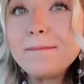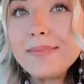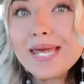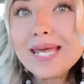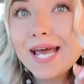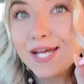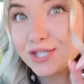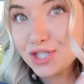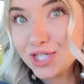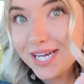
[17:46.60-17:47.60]
meat
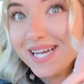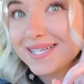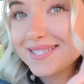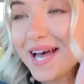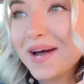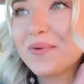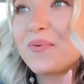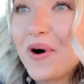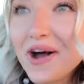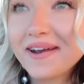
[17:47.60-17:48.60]
and cheese I
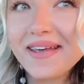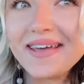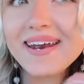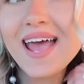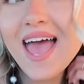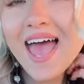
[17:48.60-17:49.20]
wanted.